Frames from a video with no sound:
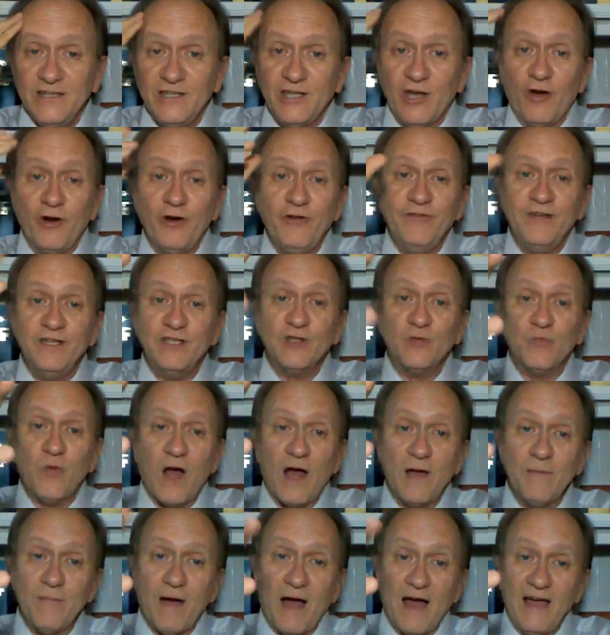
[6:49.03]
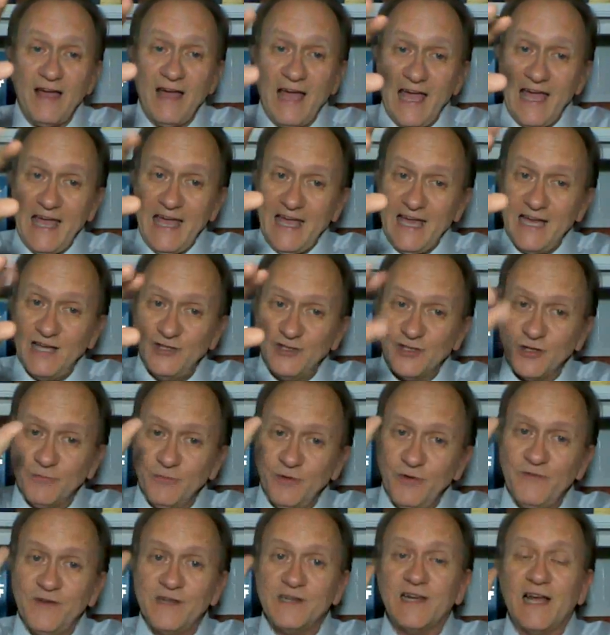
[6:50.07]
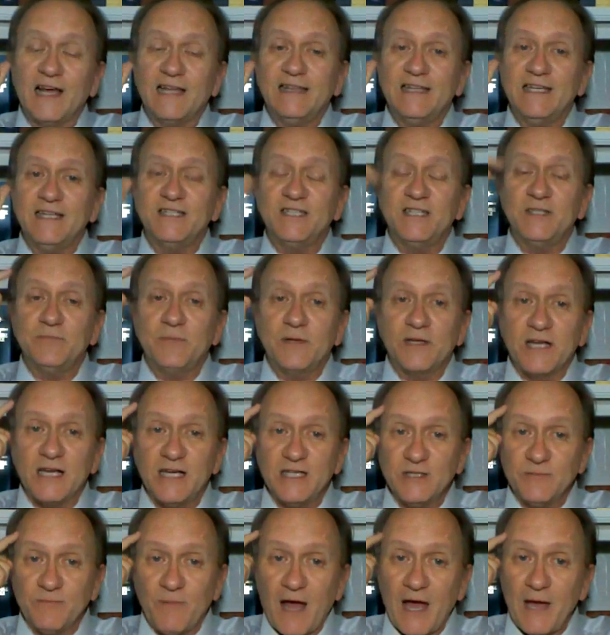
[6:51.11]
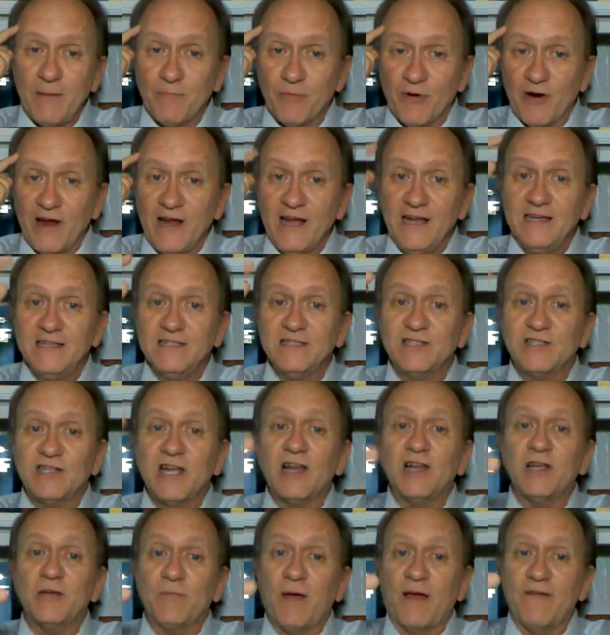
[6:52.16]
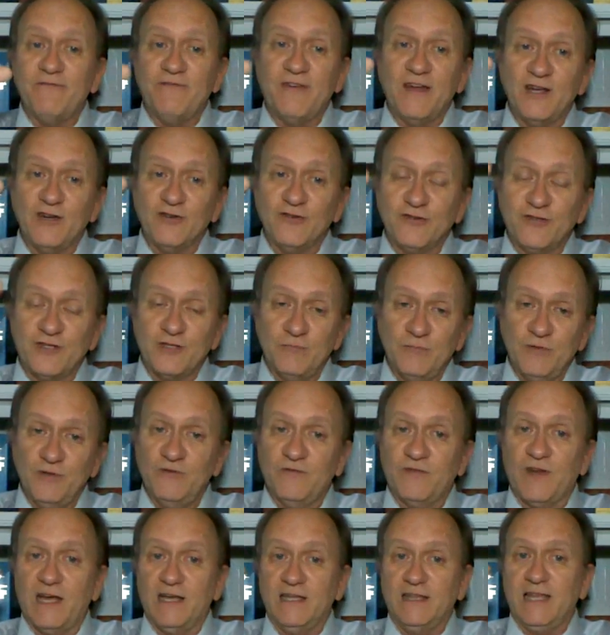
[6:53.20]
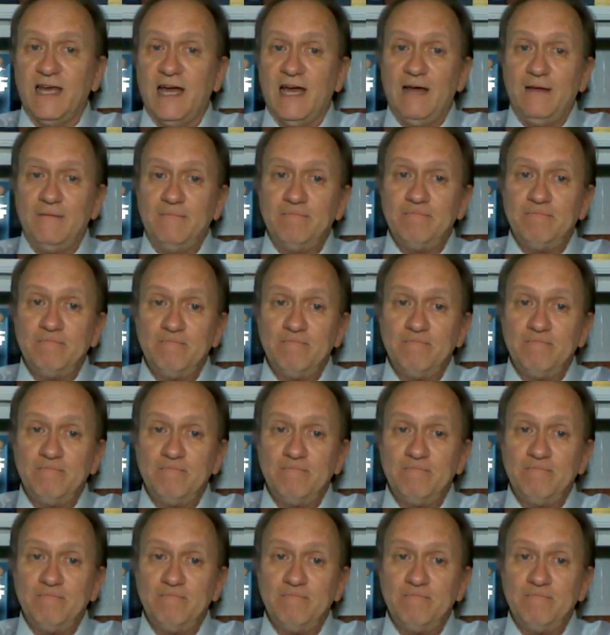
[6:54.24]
The only reason why my hands are moving like this is because my brain is telling my fingers to move like that.